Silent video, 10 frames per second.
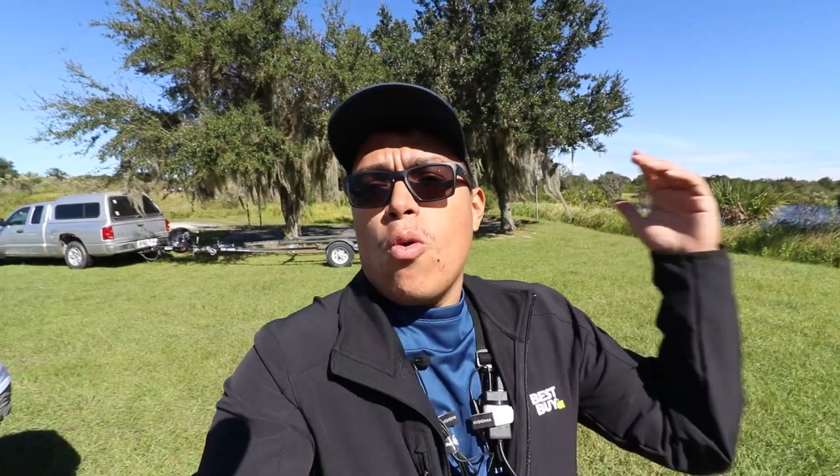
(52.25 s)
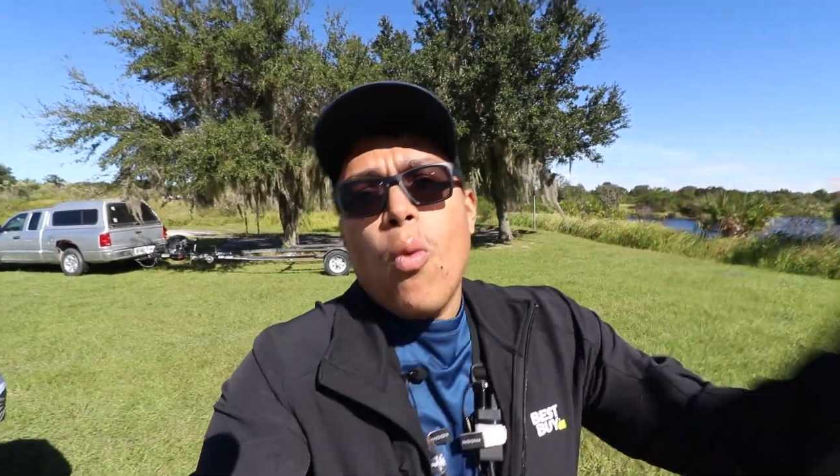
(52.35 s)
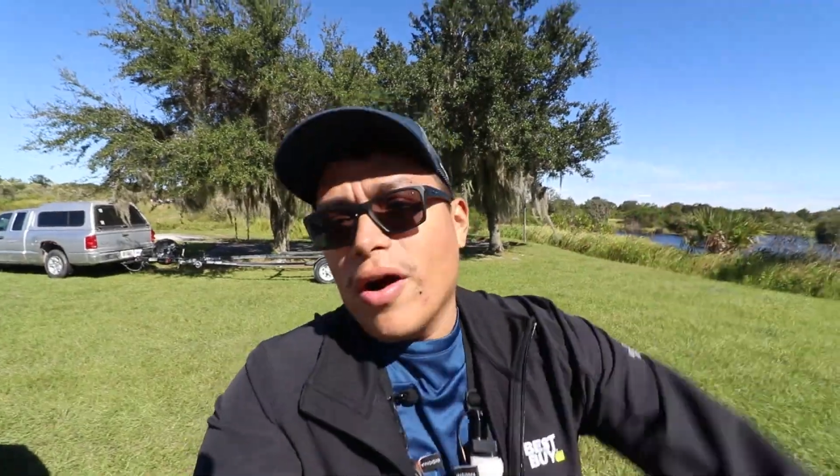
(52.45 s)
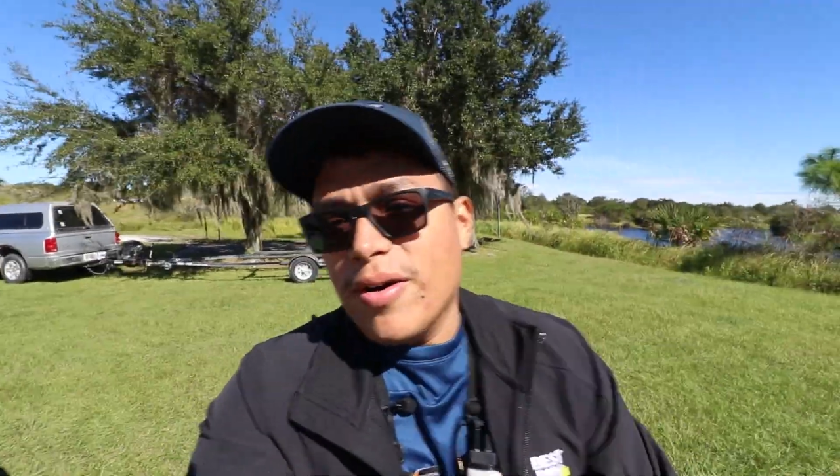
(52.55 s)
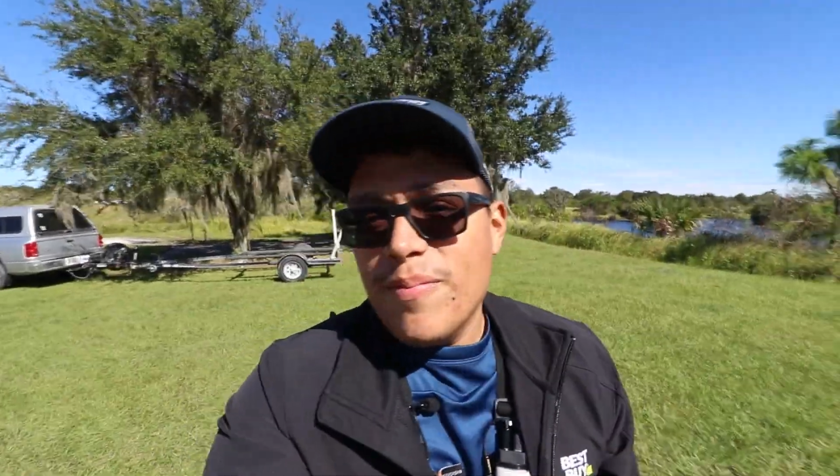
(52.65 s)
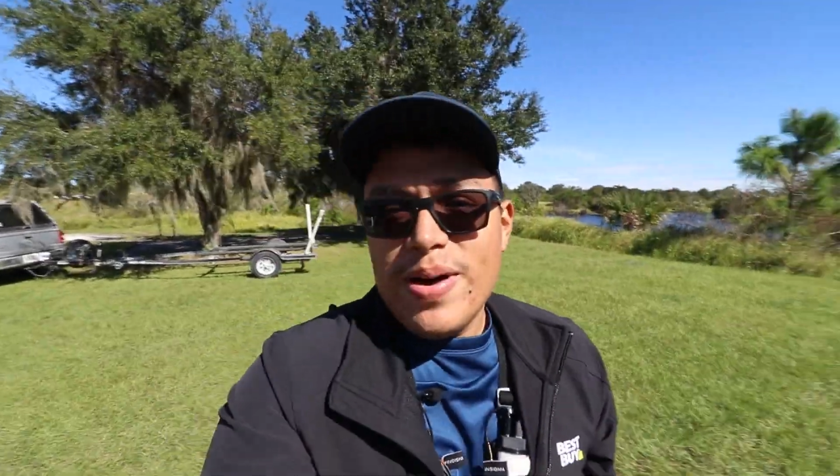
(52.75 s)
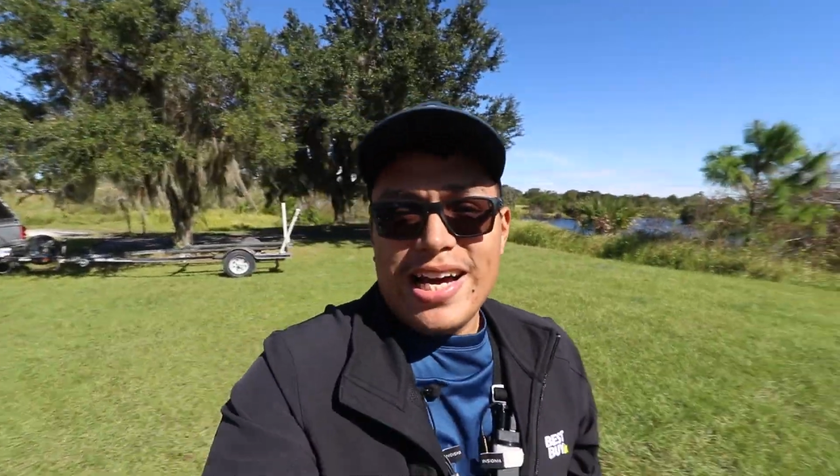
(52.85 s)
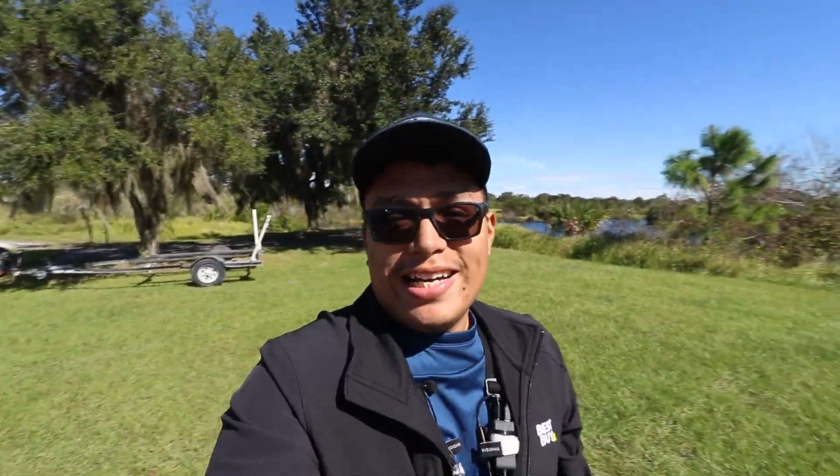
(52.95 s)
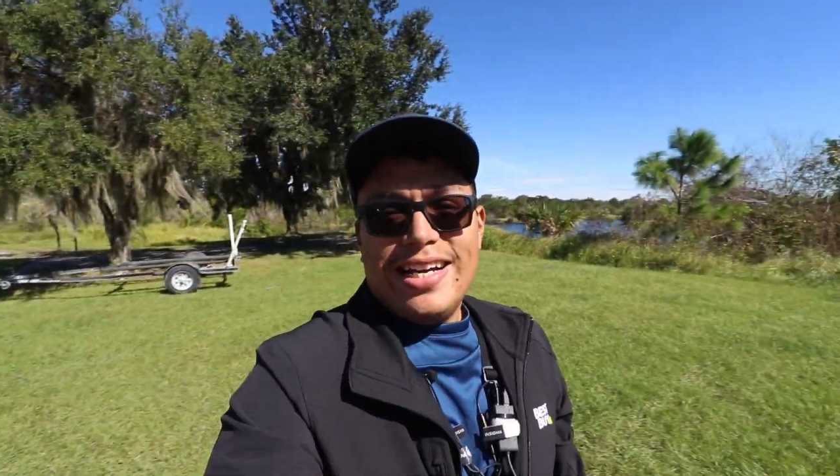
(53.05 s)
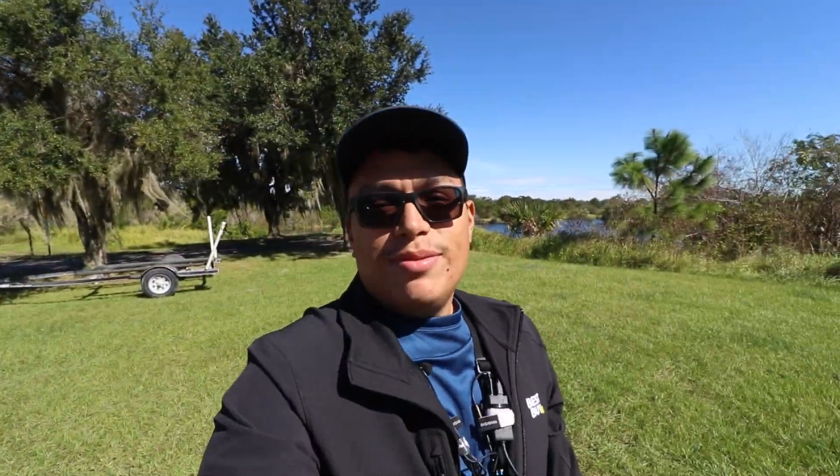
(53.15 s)
Welcome
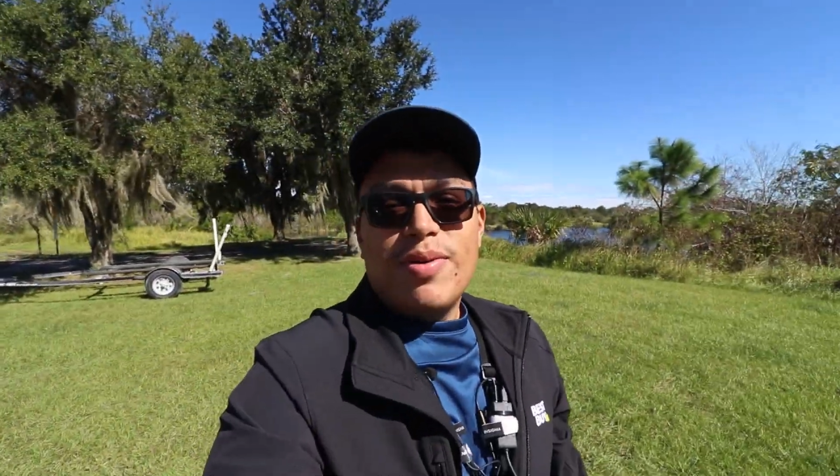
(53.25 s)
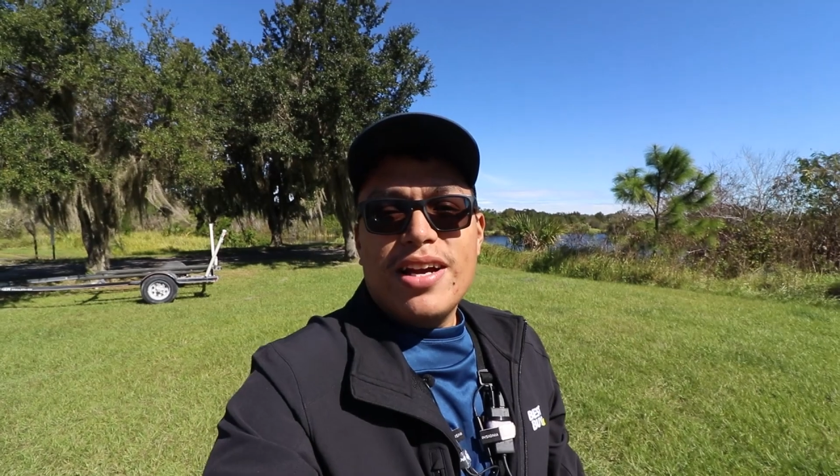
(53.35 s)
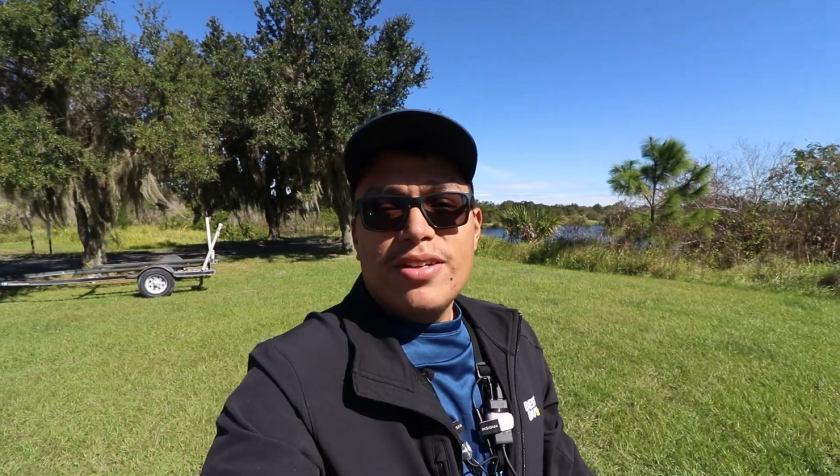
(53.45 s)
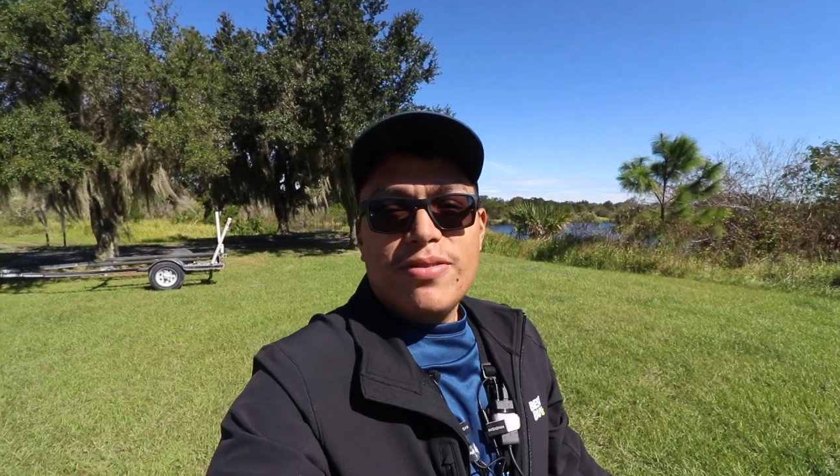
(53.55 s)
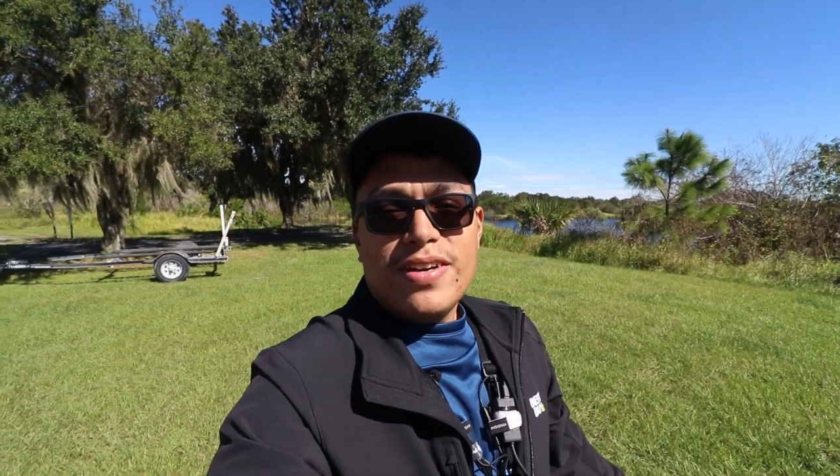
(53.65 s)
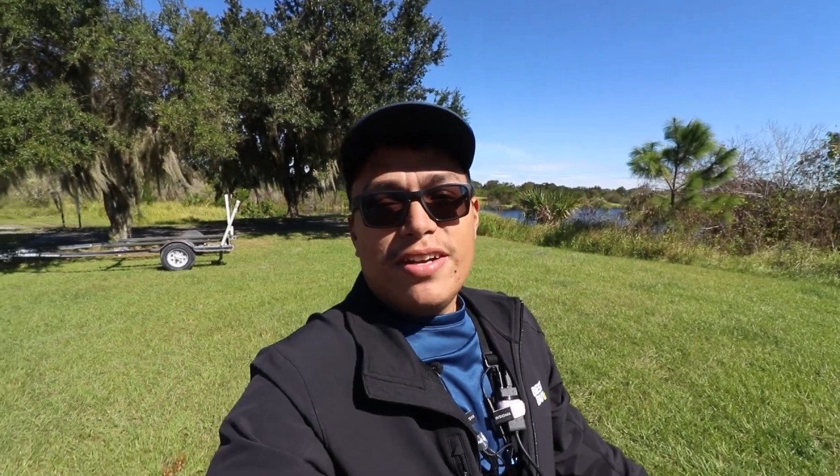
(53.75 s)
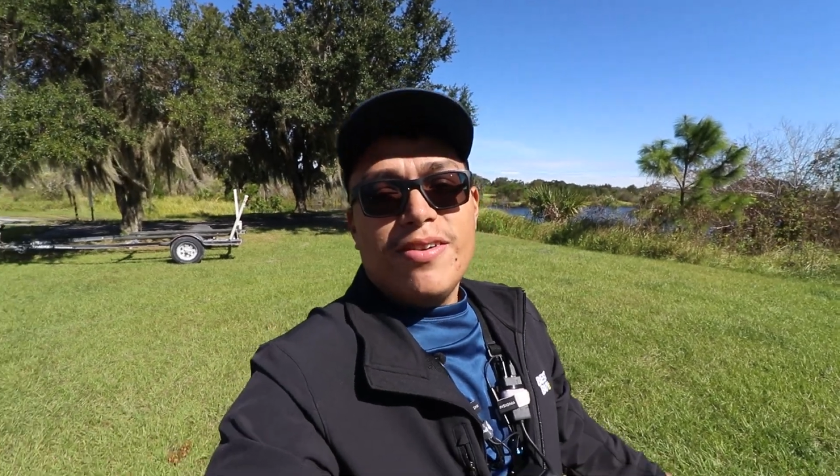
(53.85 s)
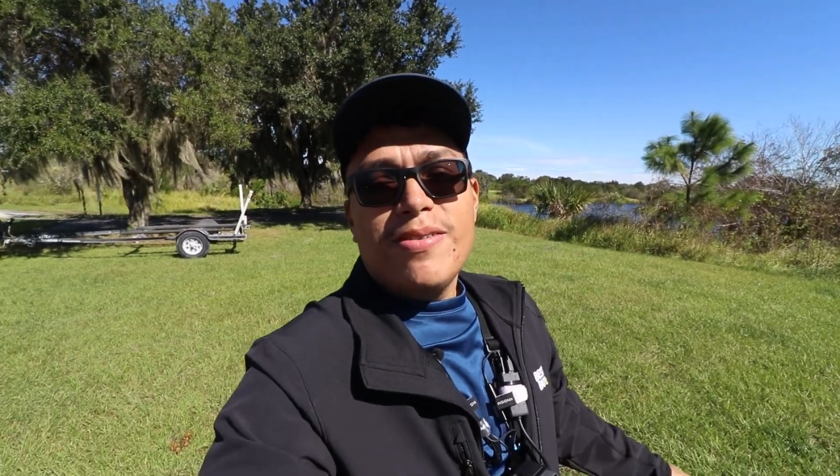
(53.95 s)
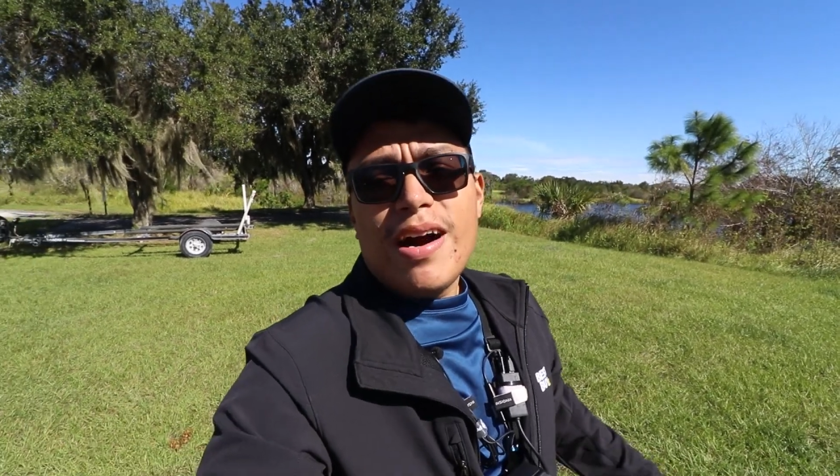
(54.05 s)
back, guys. Brand new video.